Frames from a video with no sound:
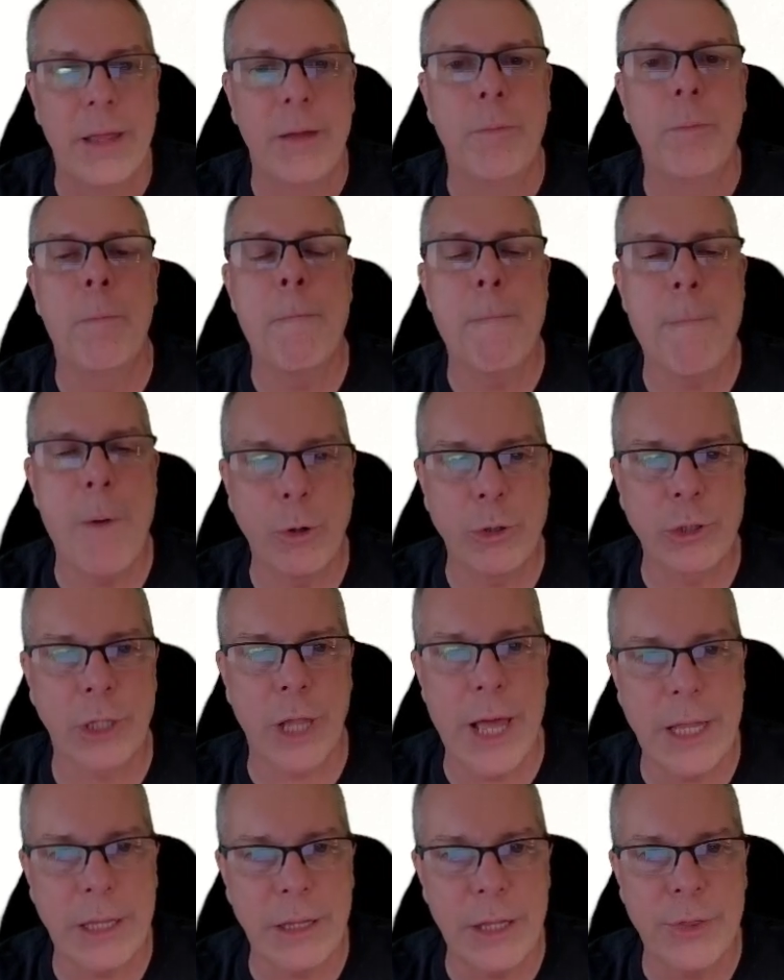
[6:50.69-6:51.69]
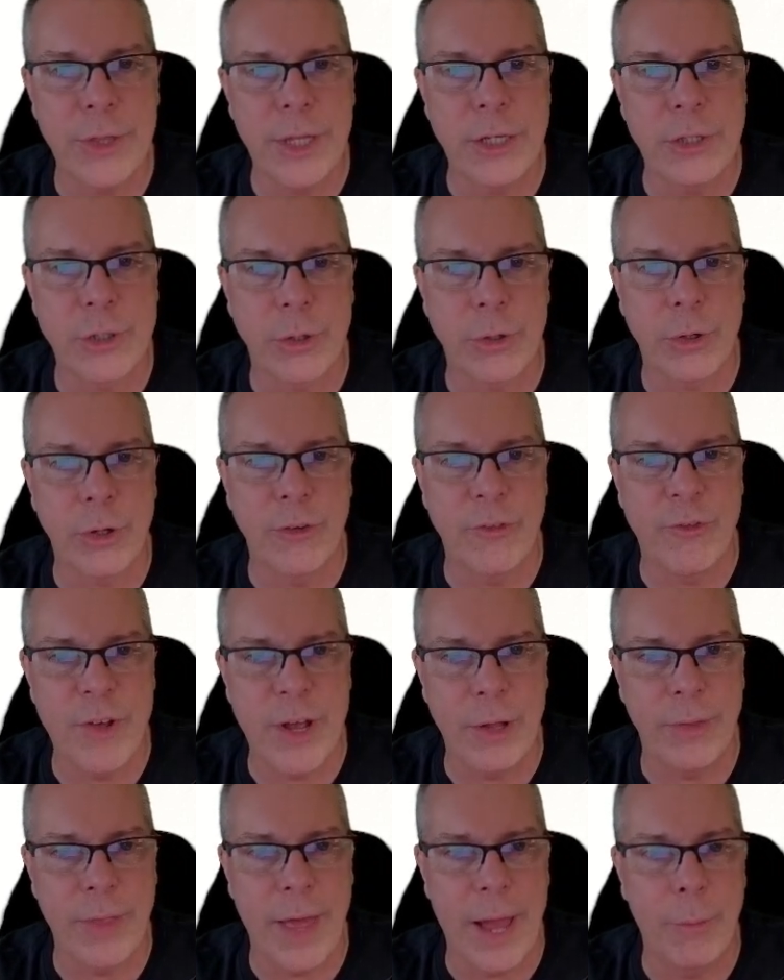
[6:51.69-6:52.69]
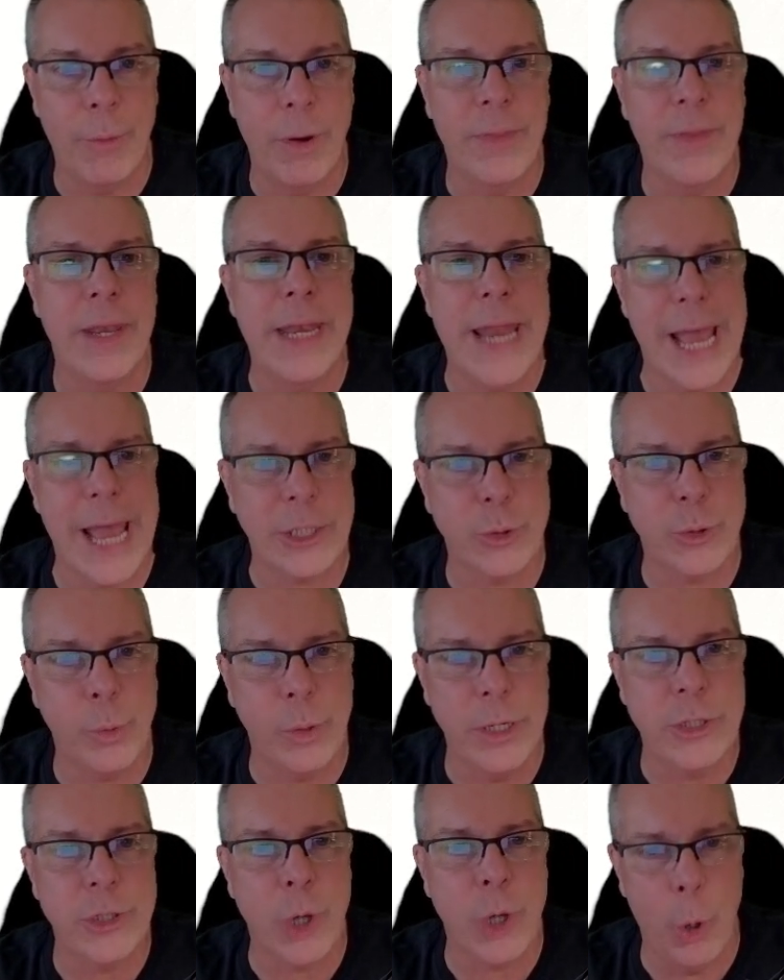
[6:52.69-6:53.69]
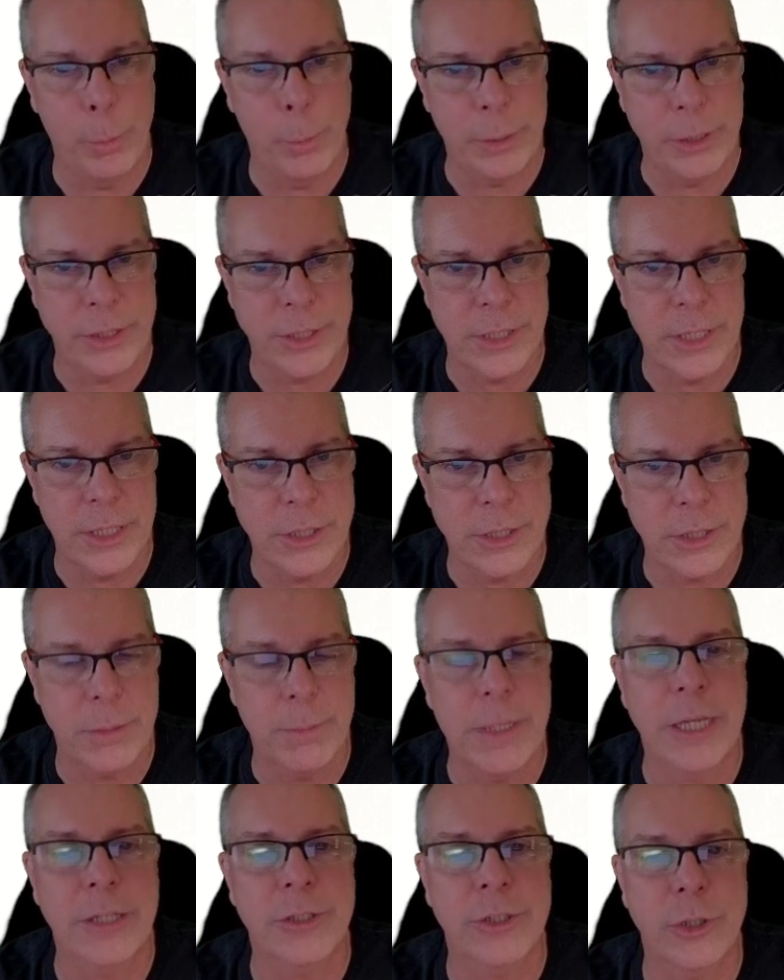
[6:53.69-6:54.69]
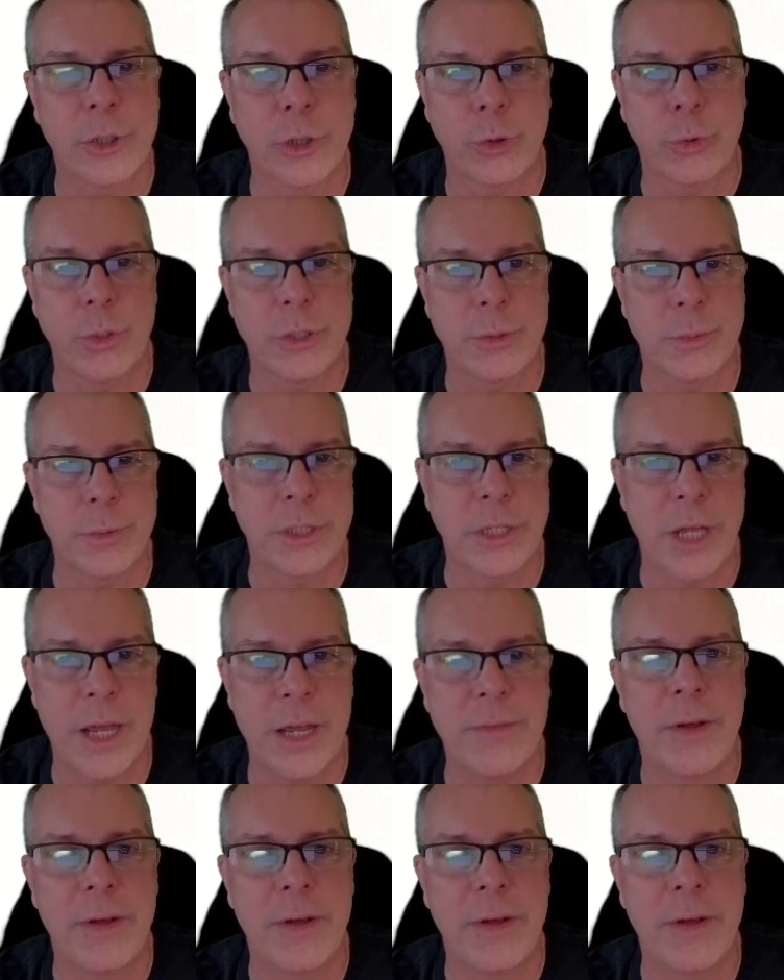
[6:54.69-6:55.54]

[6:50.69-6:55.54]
Most likely things are going to fail that one. The next one is hopelessness, because it's a charisma save.